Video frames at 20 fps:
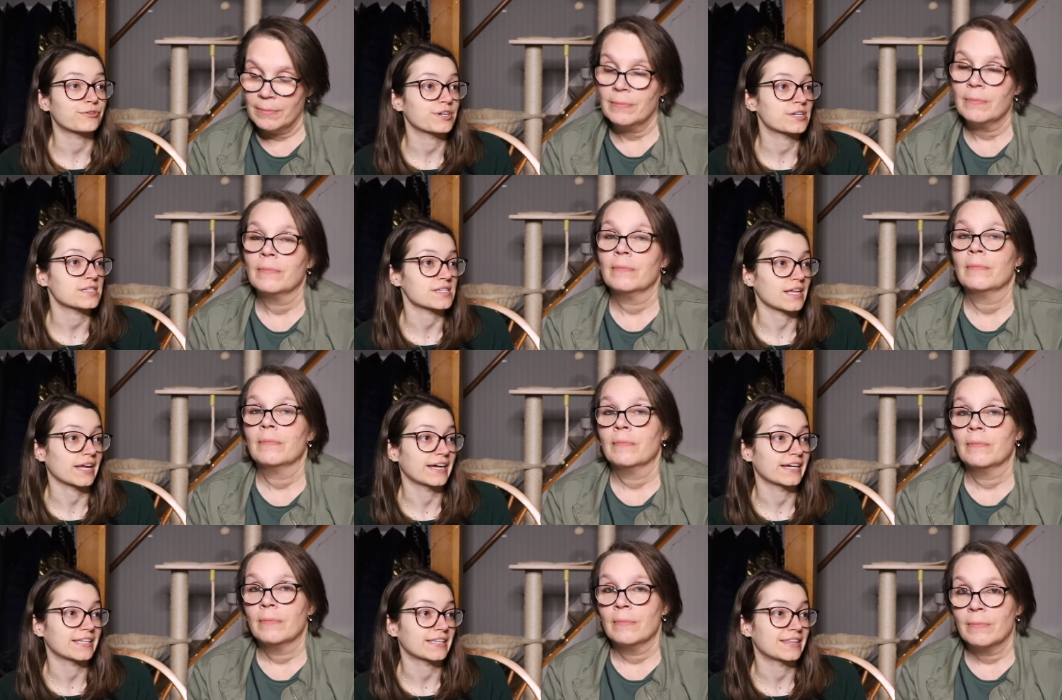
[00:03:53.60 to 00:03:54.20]
Speaker 1: because,
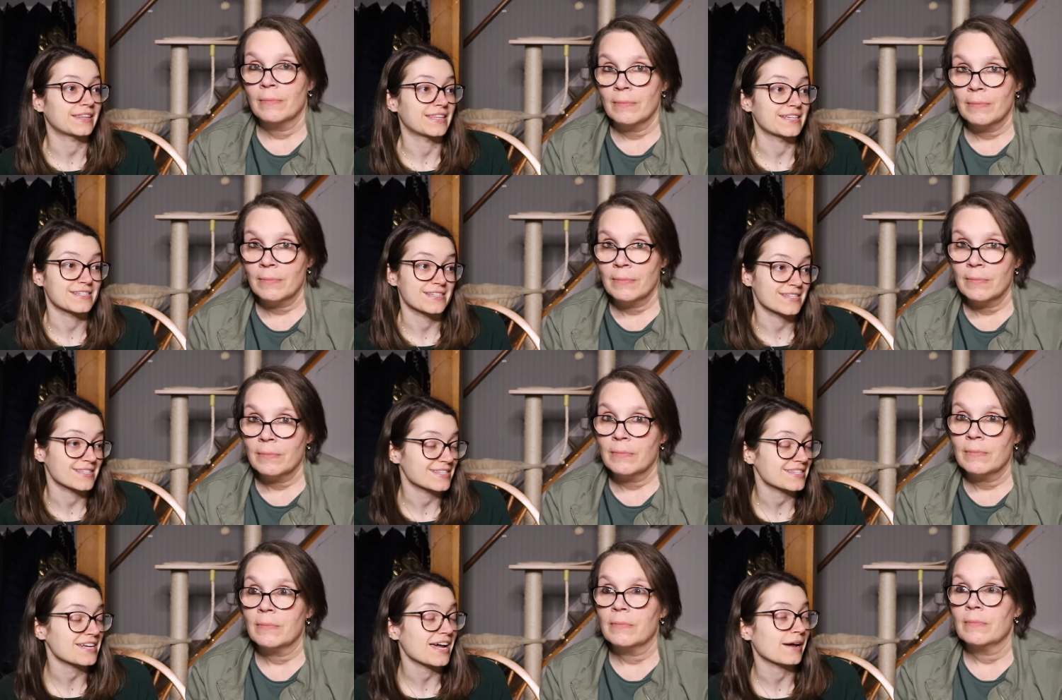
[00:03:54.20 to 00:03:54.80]
like, this
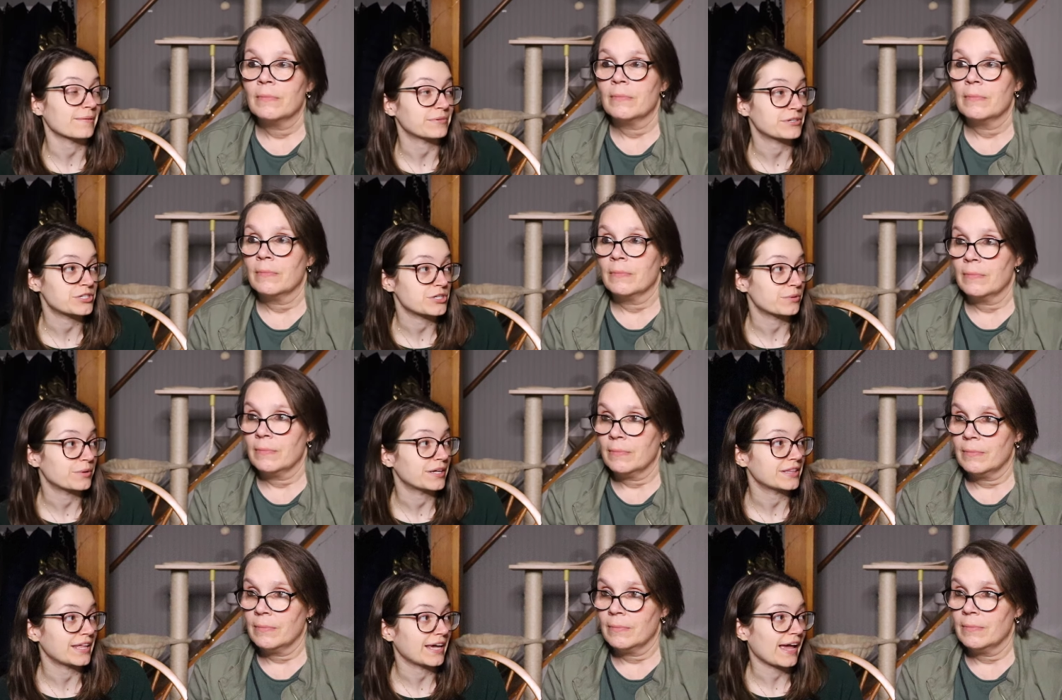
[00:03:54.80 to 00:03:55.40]
is the time to
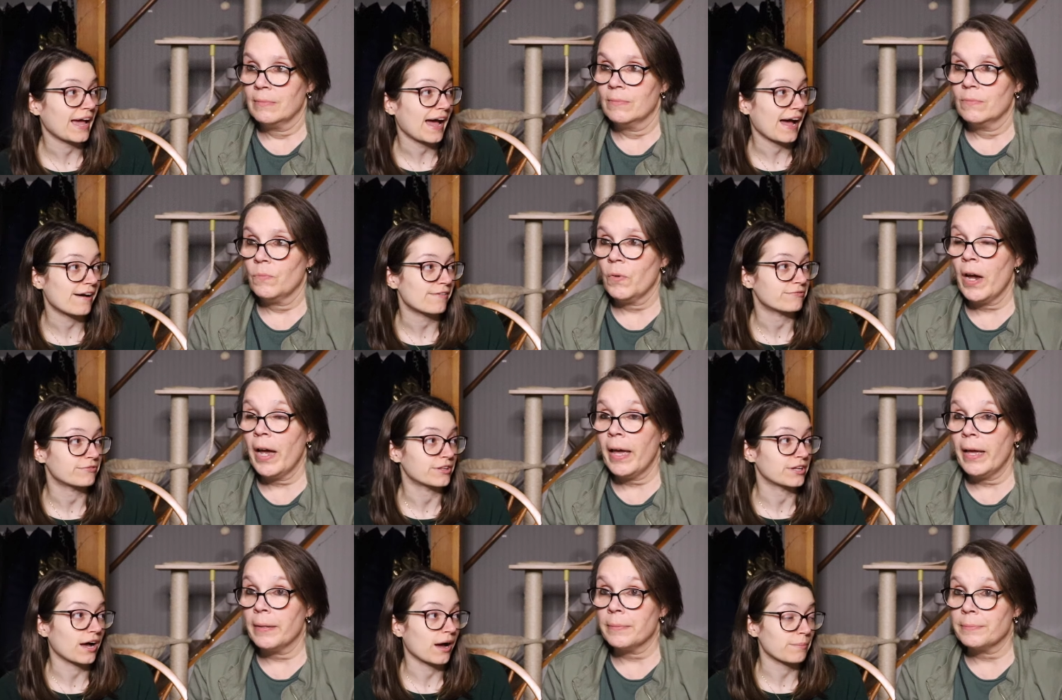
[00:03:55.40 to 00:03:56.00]
do it. They have
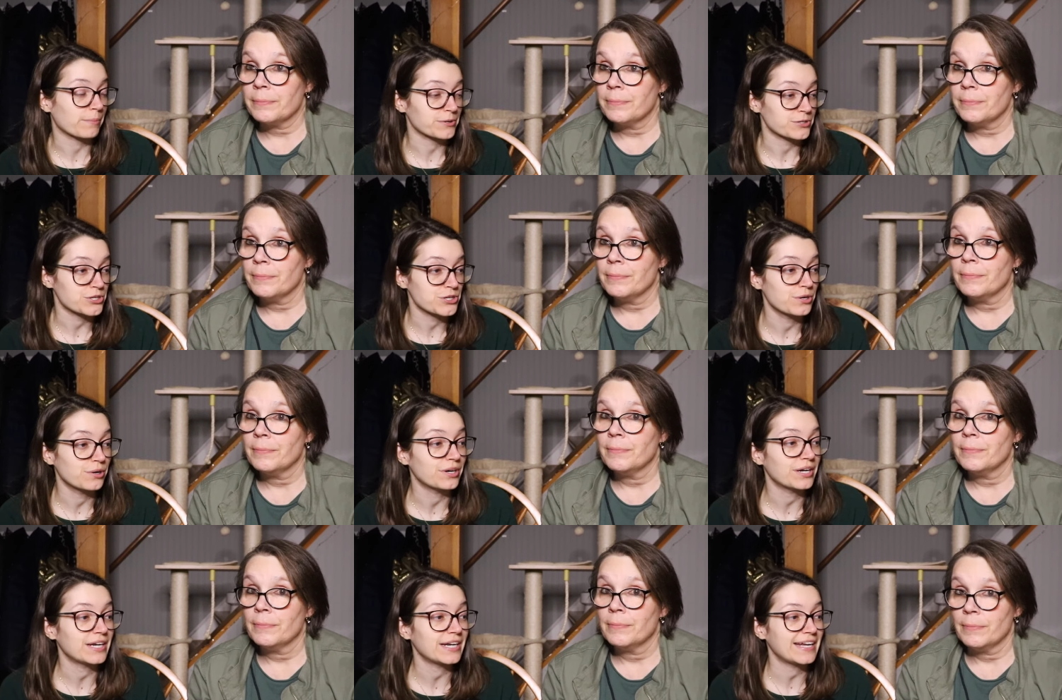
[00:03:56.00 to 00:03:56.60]
right. the
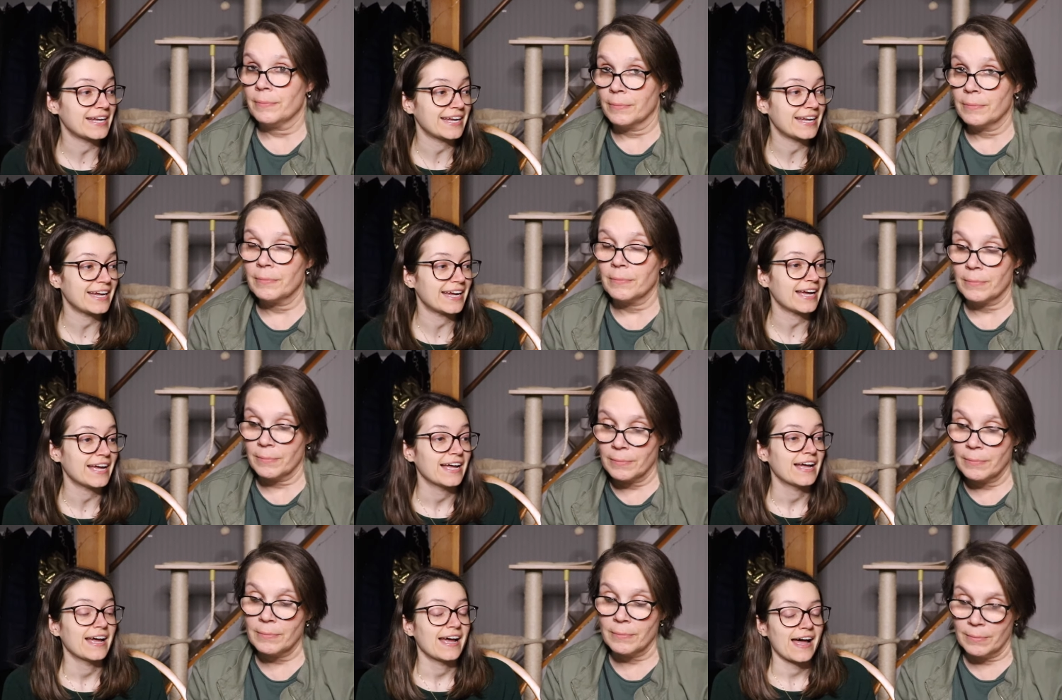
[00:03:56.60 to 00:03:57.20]

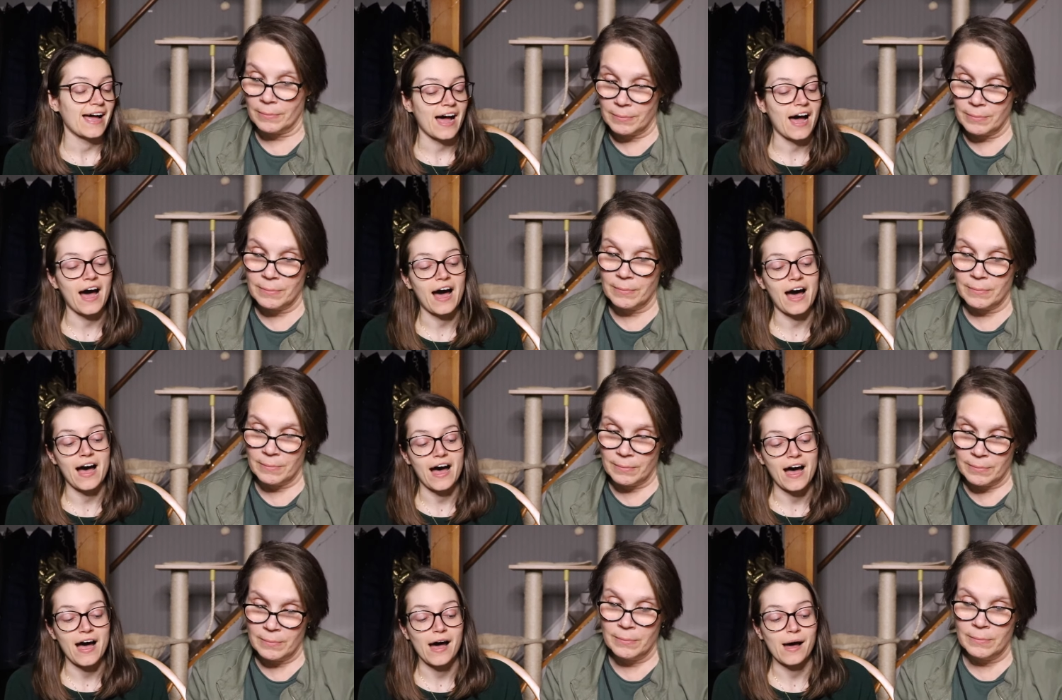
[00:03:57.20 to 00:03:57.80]
opportunity.
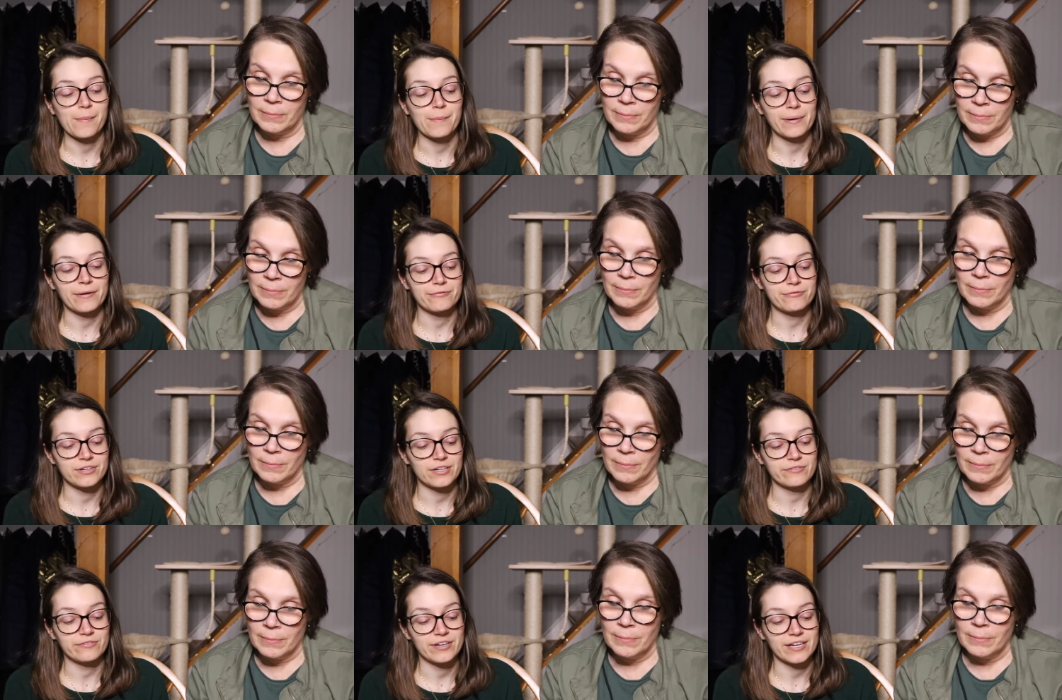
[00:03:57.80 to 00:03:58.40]
Uh, but
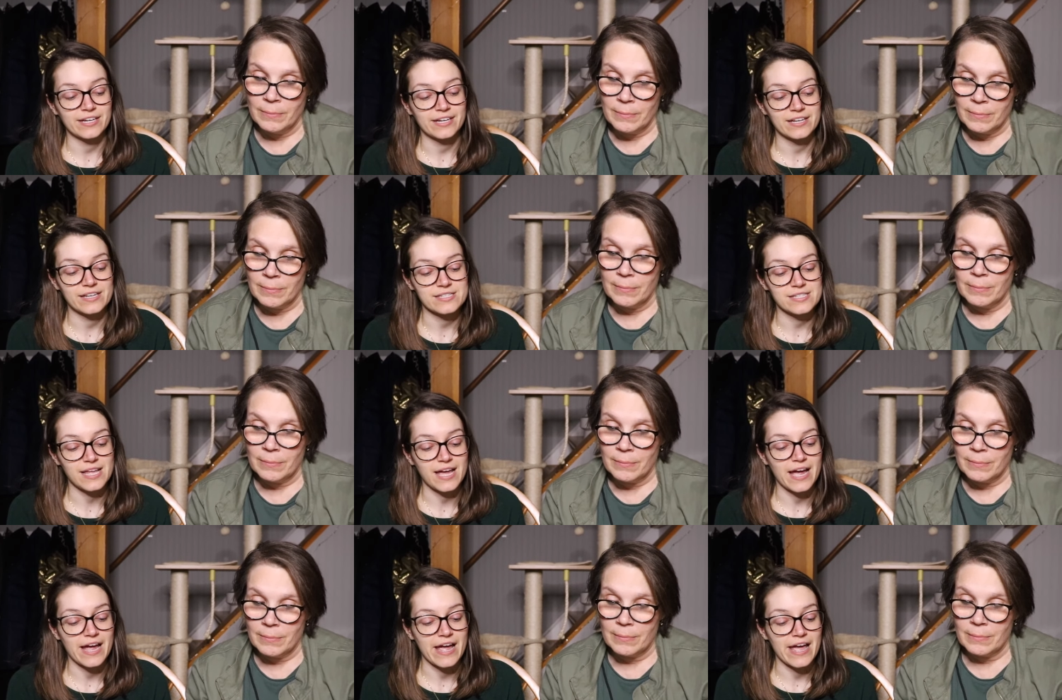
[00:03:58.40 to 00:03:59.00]
Vivek is
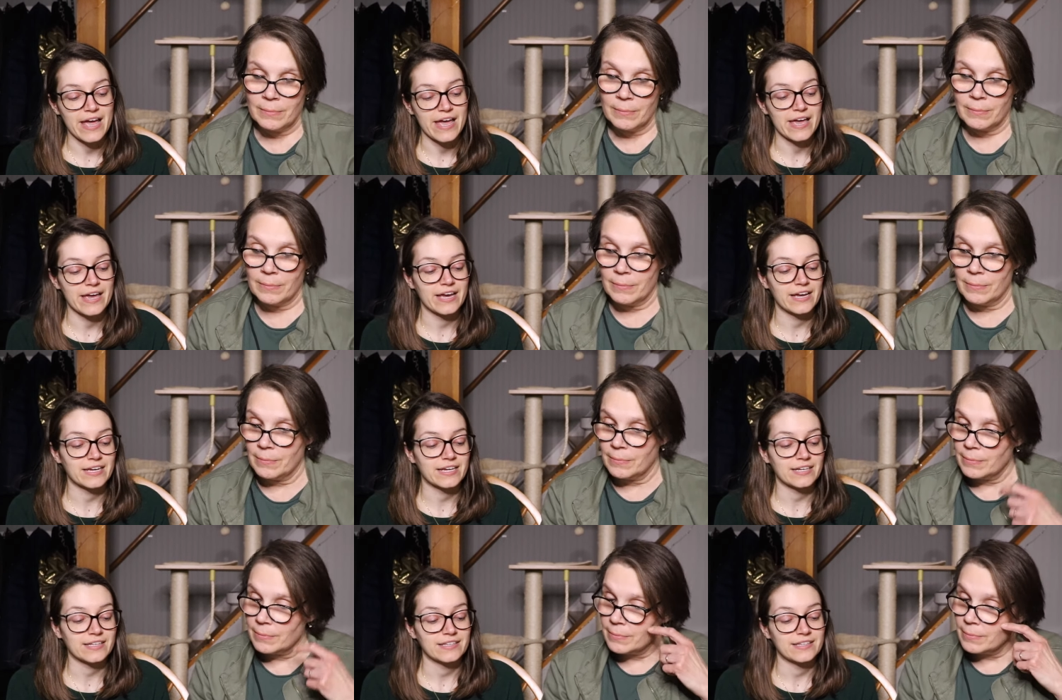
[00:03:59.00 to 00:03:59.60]

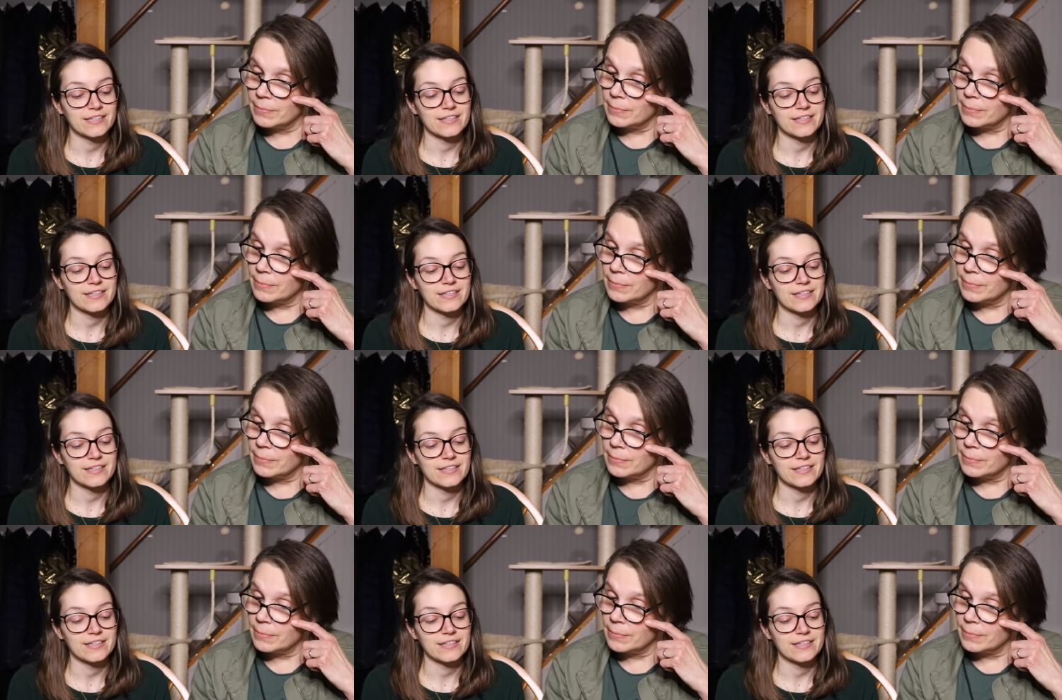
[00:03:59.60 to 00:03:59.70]
like,